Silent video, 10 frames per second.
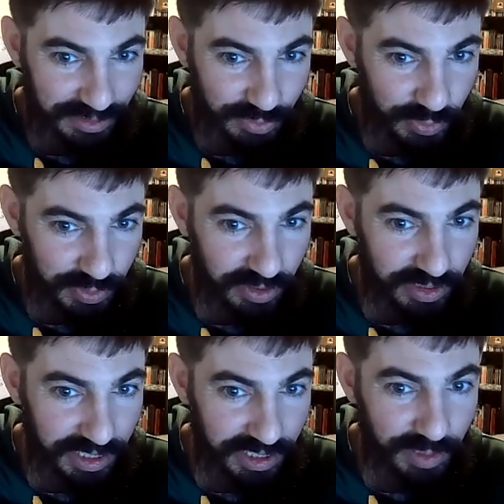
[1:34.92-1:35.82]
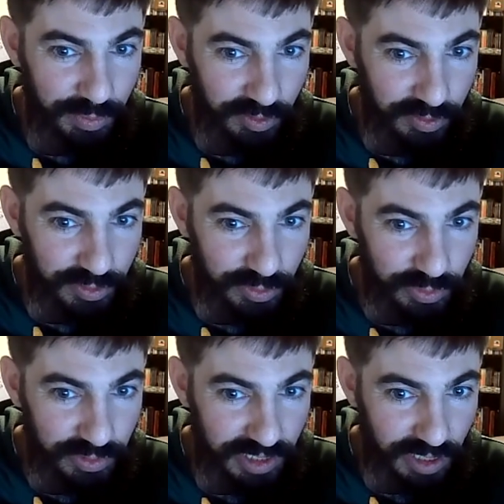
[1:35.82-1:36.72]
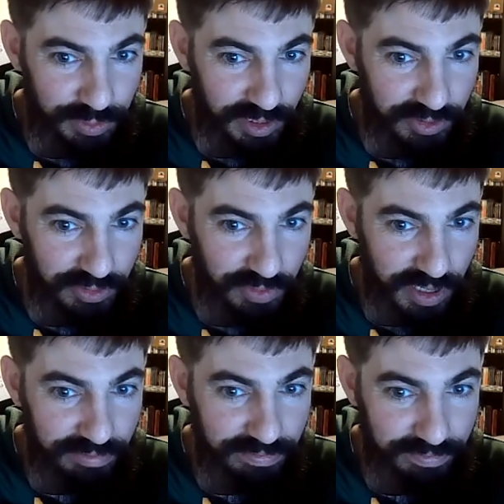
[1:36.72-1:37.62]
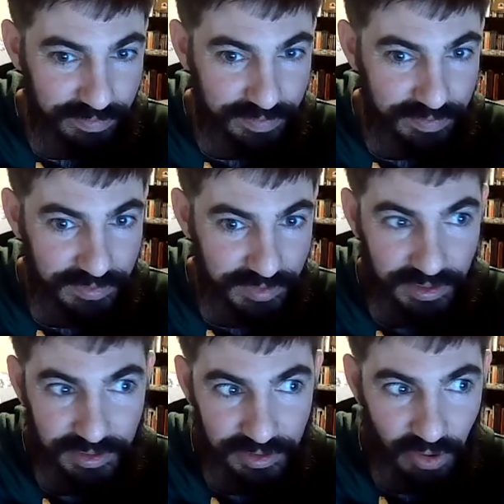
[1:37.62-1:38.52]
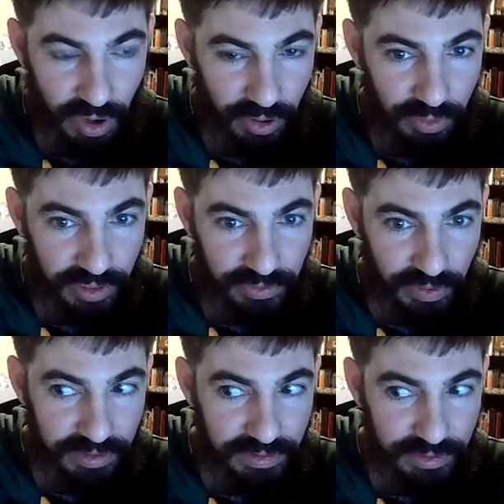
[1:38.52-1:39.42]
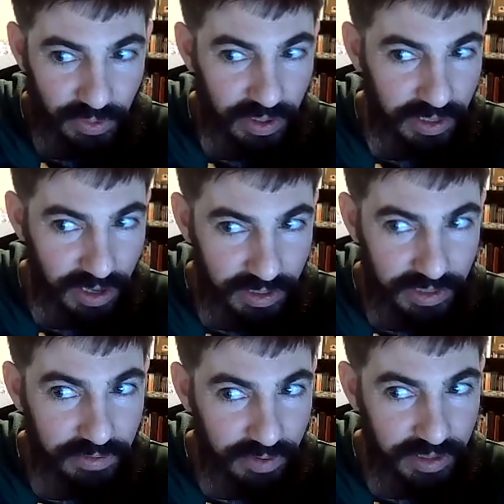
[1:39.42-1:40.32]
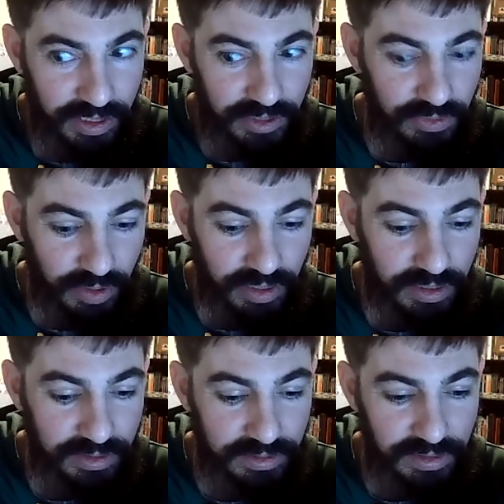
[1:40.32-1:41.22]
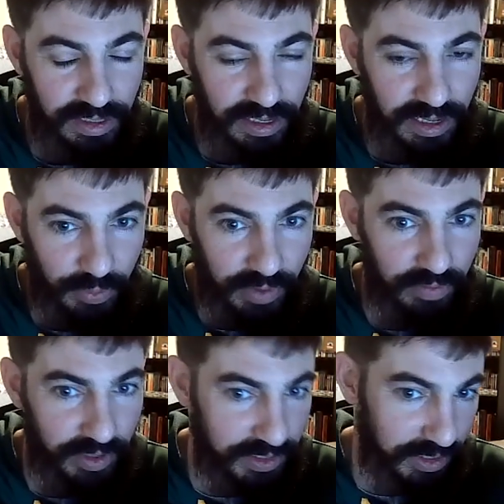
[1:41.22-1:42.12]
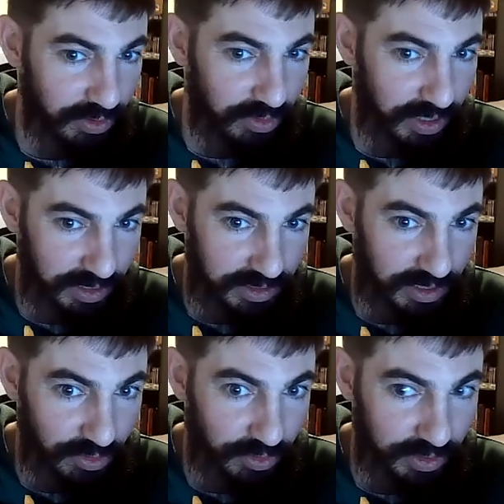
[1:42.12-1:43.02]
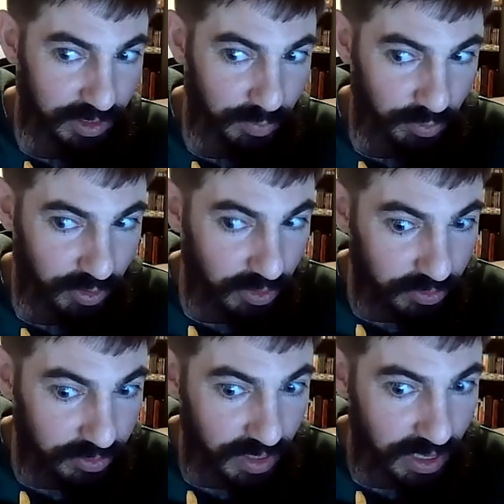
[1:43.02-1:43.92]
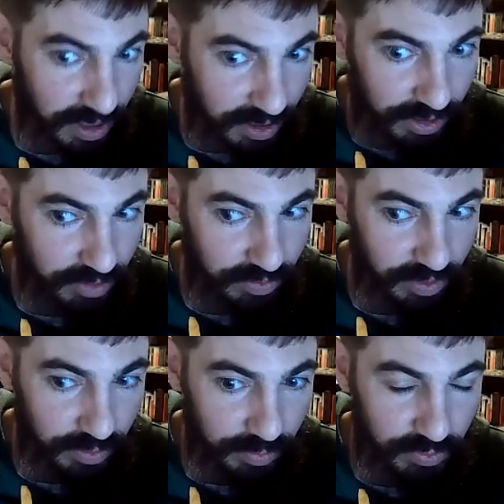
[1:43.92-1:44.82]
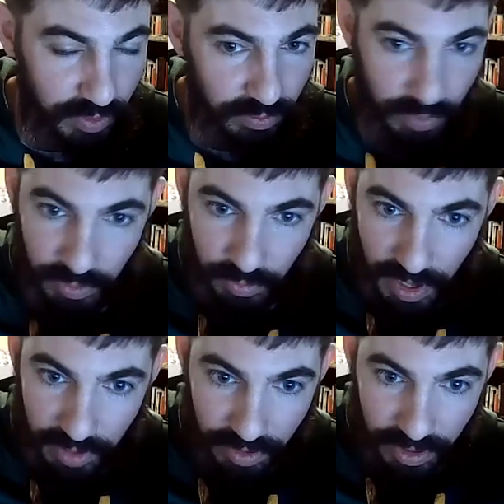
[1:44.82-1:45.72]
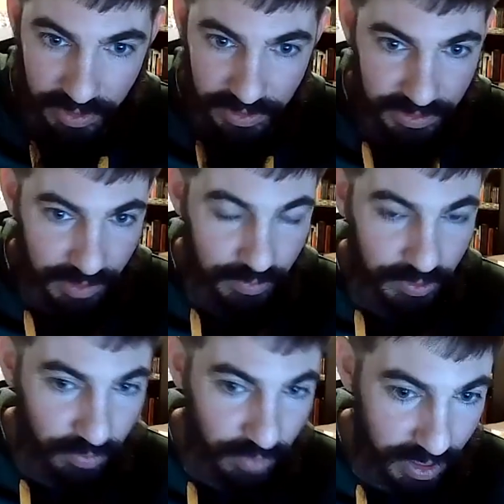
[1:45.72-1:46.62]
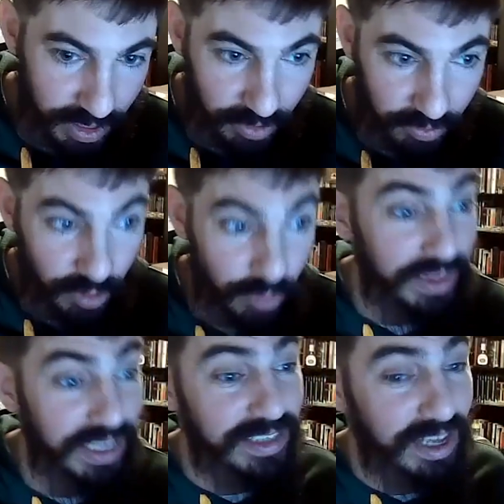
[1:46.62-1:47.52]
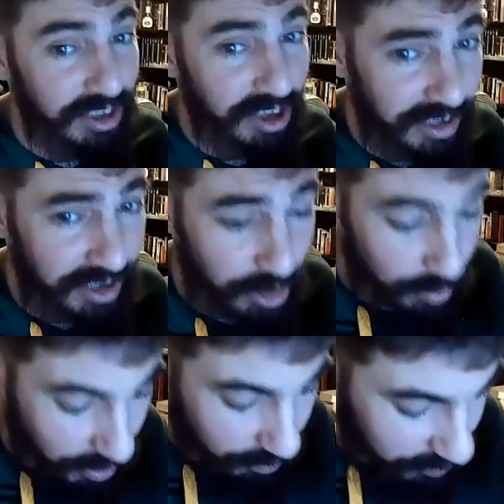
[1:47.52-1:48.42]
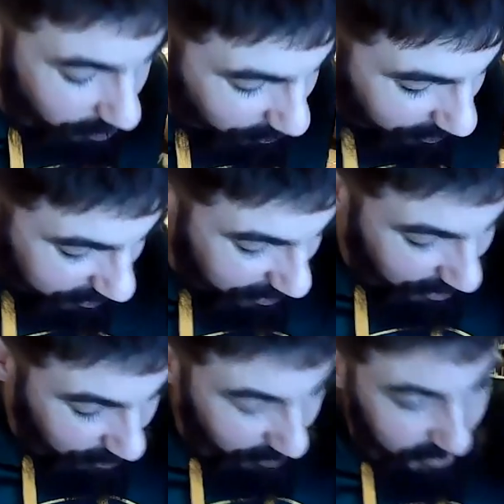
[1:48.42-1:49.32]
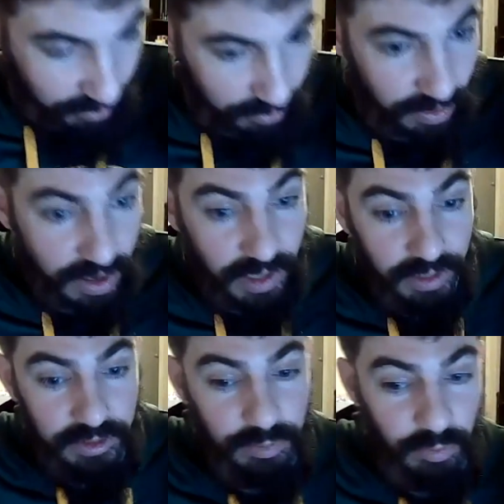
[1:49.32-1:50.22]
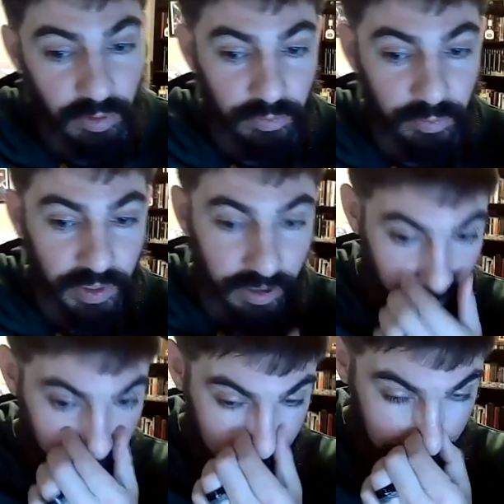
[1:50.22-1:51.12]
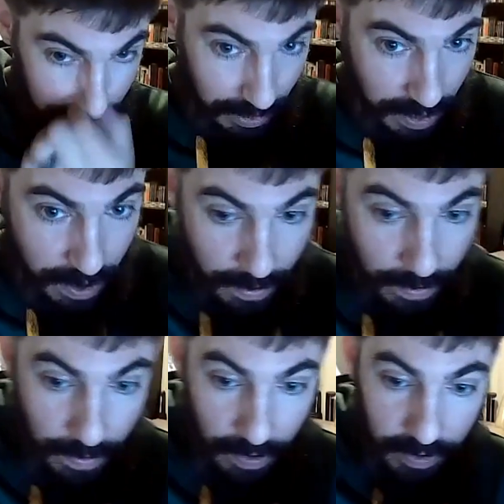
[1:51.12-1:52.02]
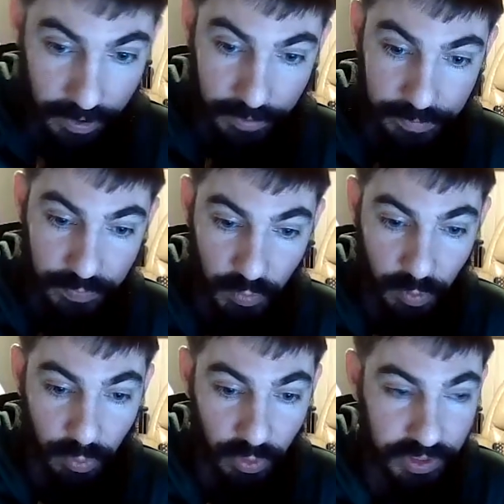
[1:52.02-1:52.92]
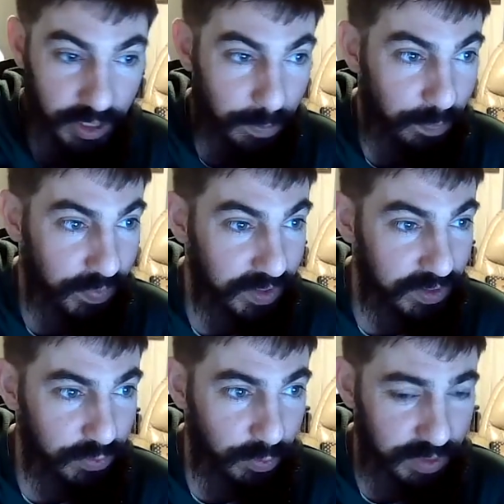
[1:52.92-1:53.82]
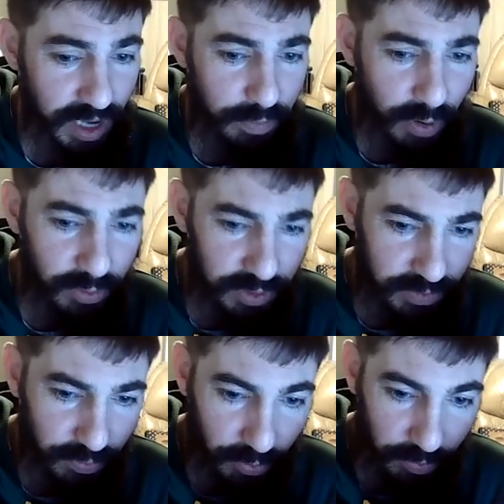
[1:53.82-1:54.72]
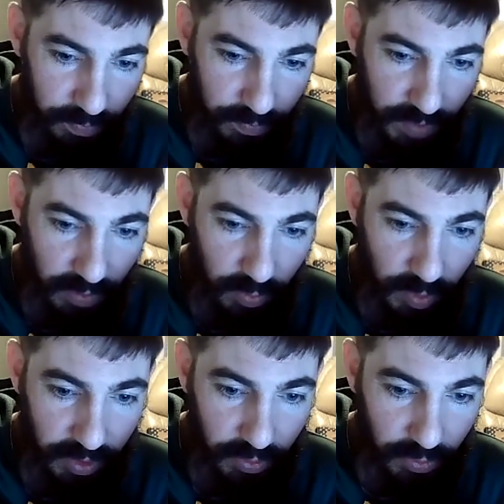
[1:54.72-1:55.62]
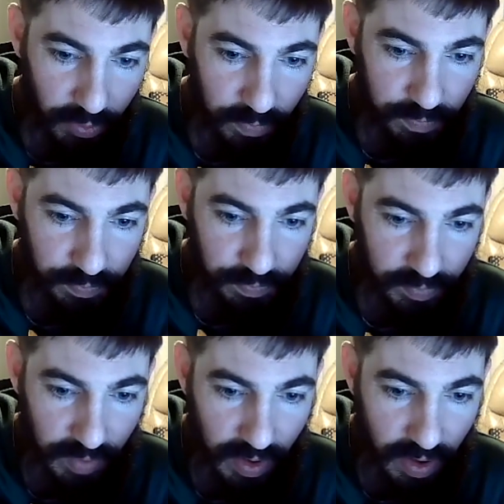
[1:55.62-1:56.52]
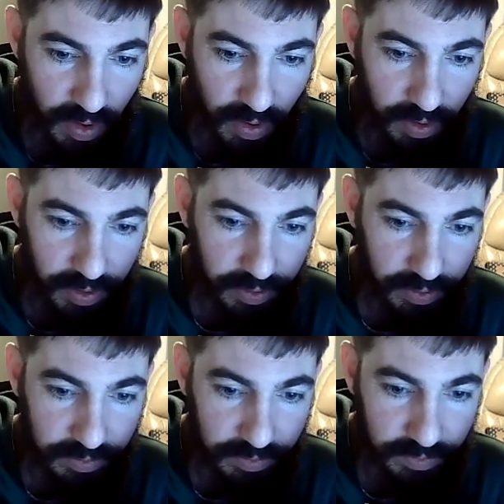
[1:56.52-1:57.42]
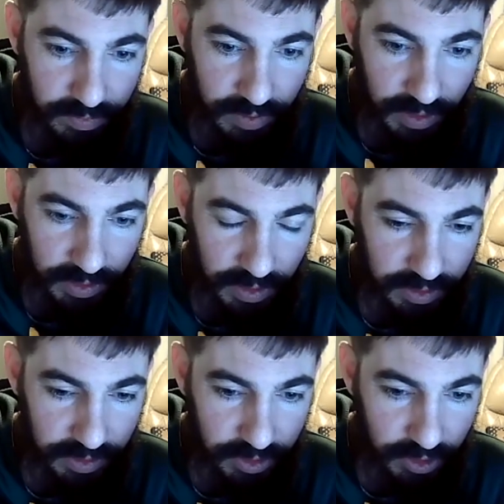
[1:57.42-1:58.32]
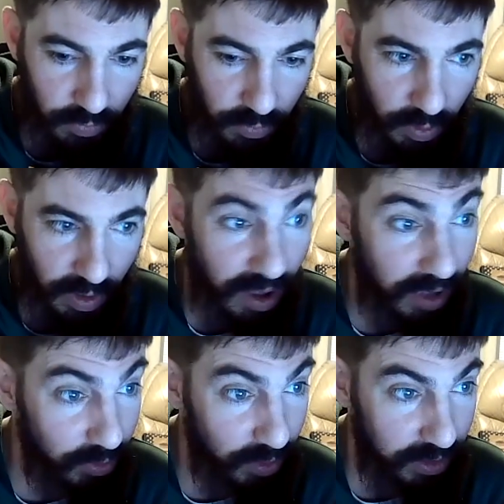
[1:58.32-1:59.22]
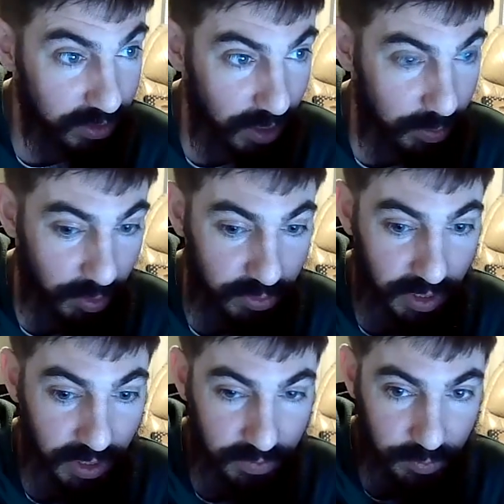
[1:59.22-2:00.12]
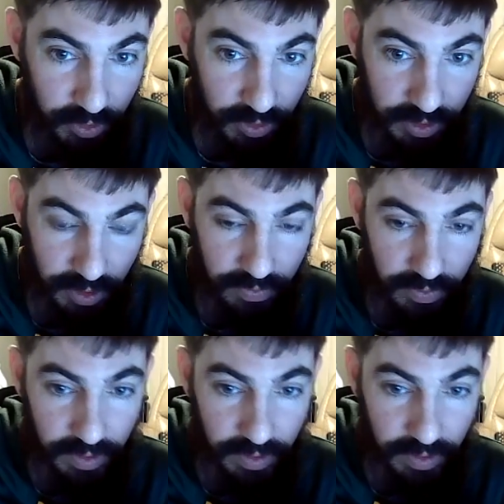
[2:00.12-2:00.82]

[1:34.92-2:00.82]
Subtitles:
We were taught that in elementary school. Stop signs are red. So I know that's red. So I identify that as red. And whenever I see other things that look a similar color to that, I identify them as red. Whether my red is the same as your red, I don't know. But that's not the kind of colorblind we're talking about today anyway. So move on from that conversation. I'm going to pull this up. This is from SciPost for everybody who has listened to the show for a while. I do like SciPost. They have some good stuff.